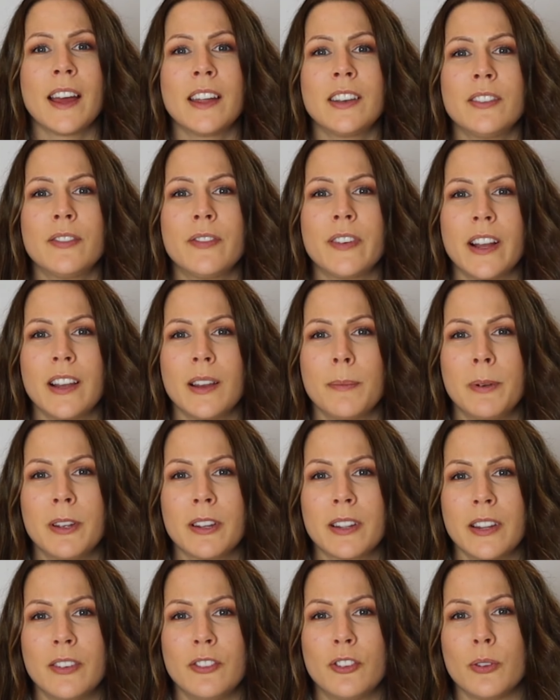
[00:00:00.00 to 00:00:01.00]
A
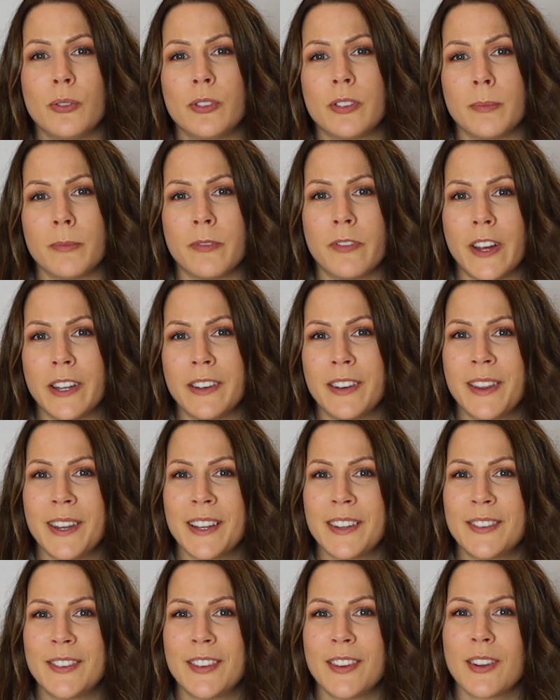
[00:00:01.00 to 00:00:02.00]
developer can do some fun
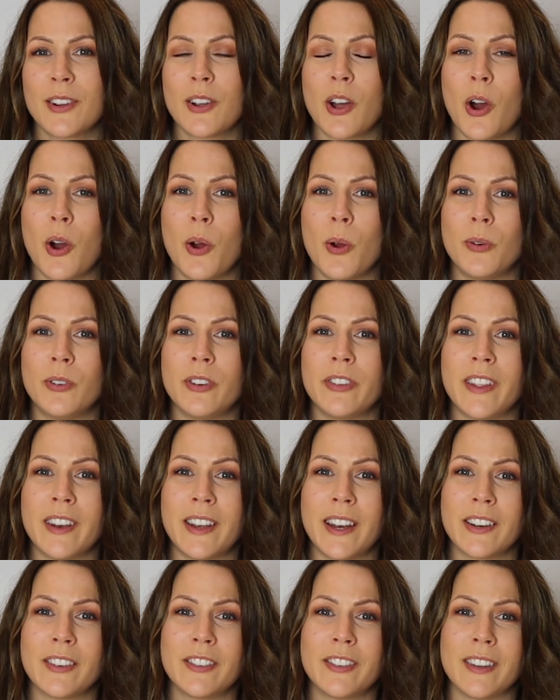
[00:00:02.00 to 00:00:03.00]
things to the code
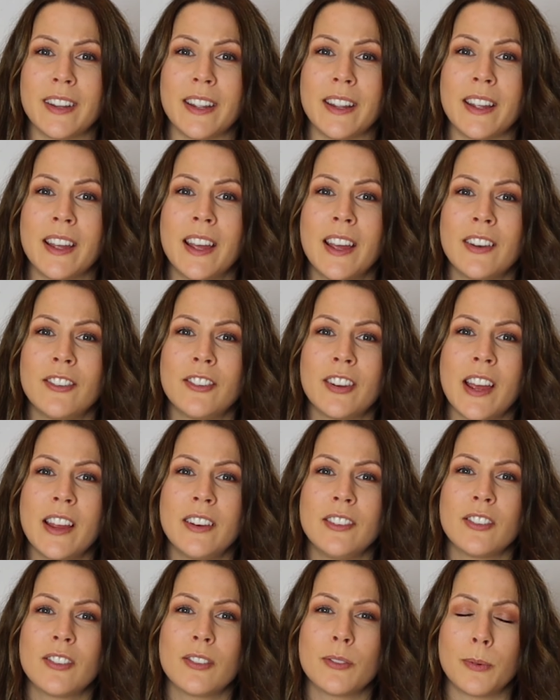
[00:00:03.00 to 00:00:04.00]
that actually
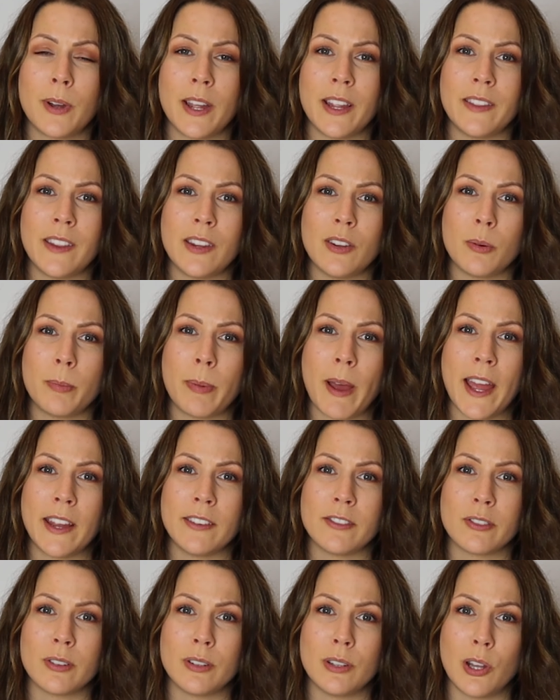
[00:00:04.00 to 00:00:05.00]
changes the way that your
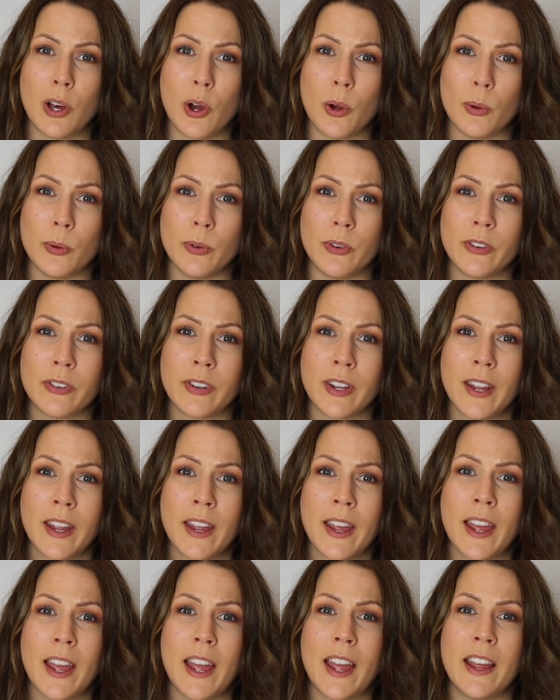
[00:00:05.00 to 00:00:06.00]
page loads
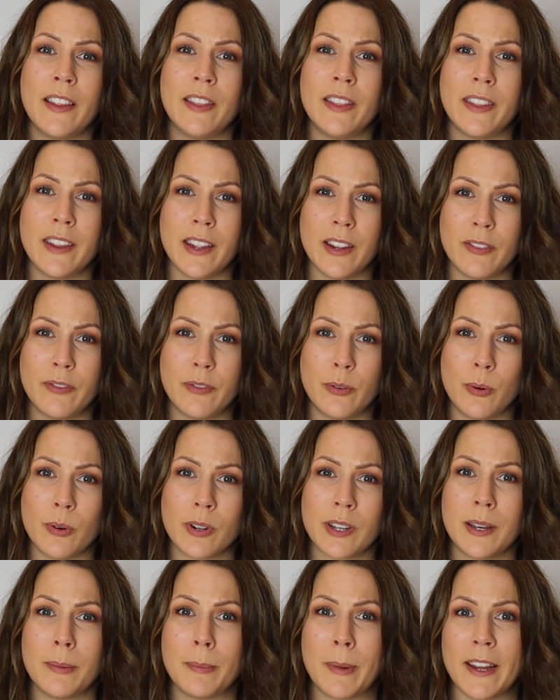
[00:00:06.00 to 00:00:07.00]
and therefore
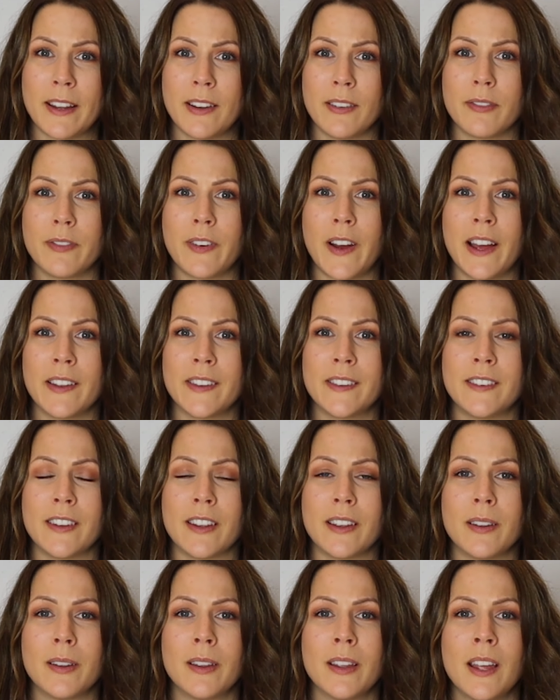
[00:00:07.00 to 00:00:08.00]
can make it
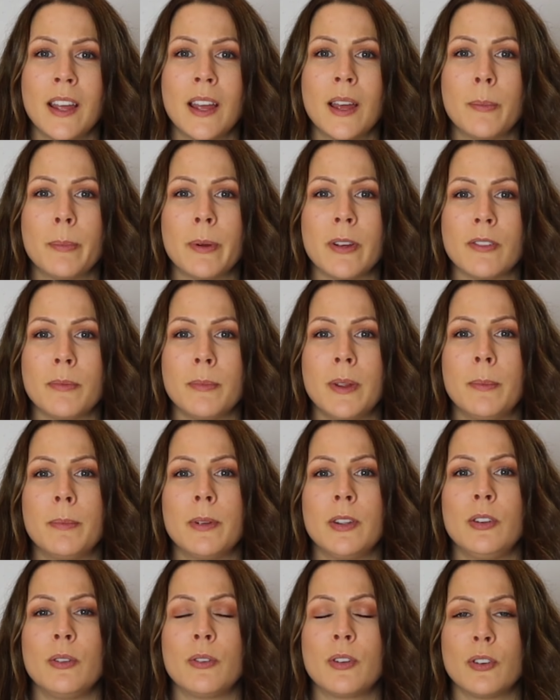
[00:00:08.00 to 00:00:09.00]
faster. But
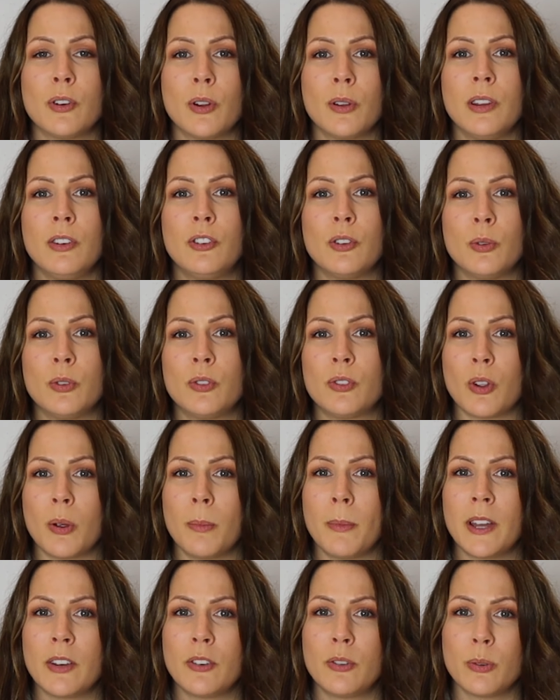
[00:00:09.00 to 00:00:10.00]
remember, you can only do so
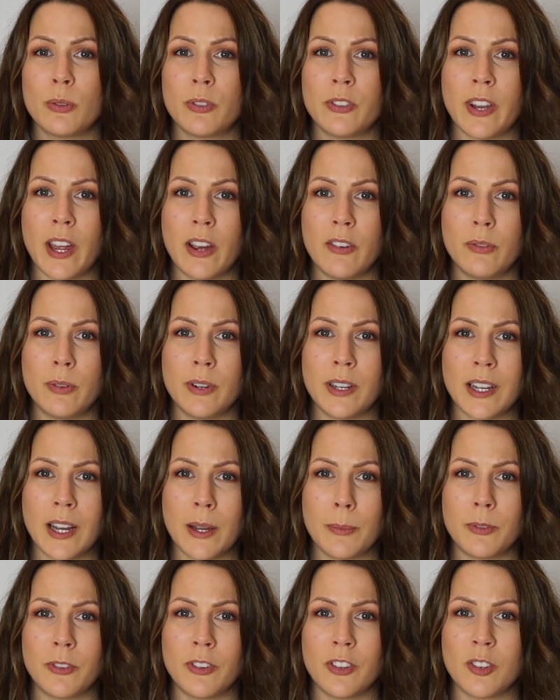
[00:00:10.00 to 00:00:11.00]
much yourself when it
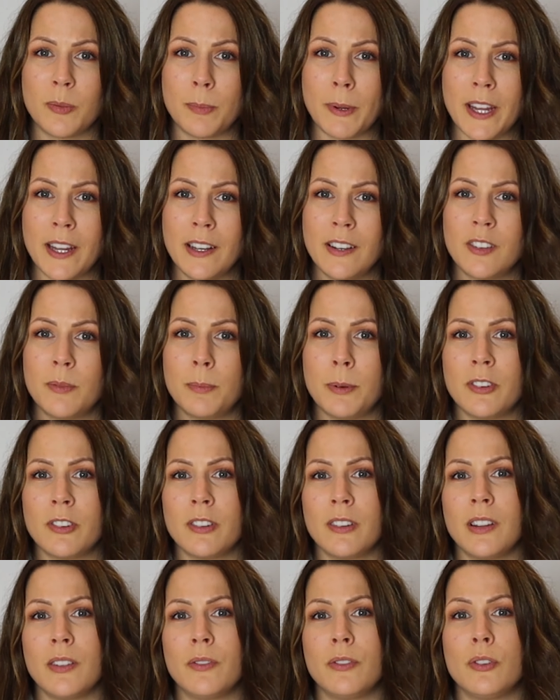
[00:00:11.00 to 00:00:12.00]
comes to speed,
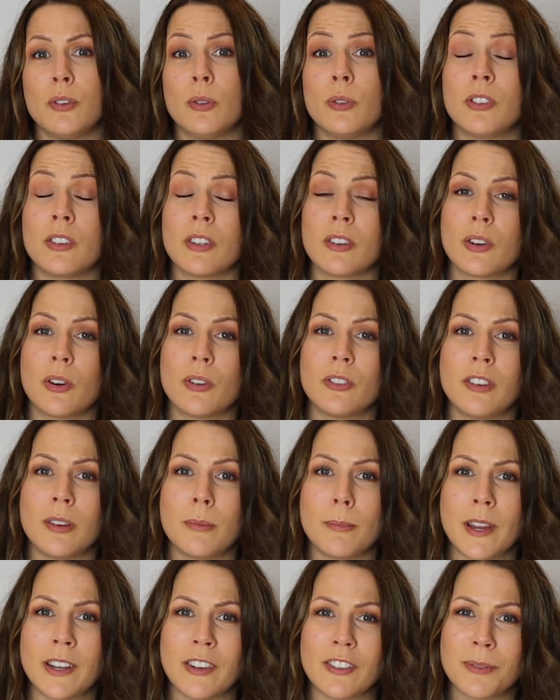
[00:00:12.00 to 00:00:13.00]
especially if you're using a
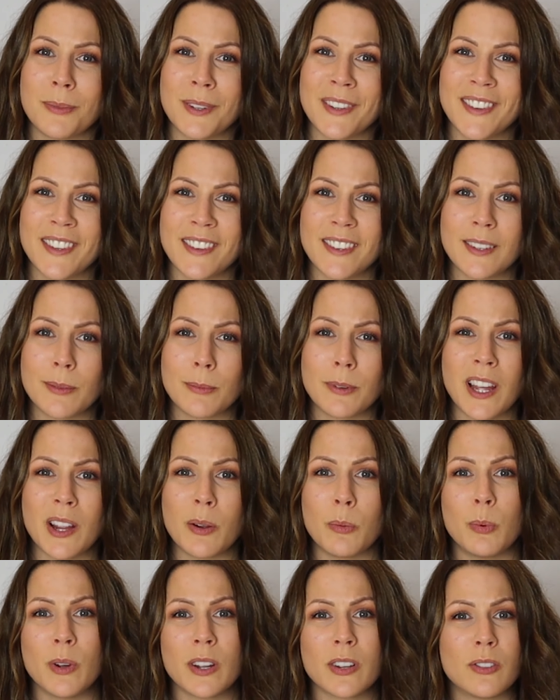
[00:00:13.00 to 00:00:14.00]
content management system
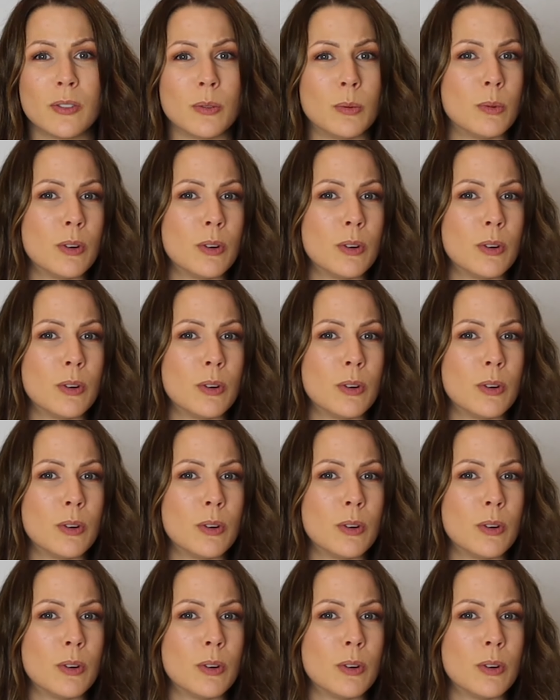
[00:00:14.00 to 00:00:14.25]
like Wix or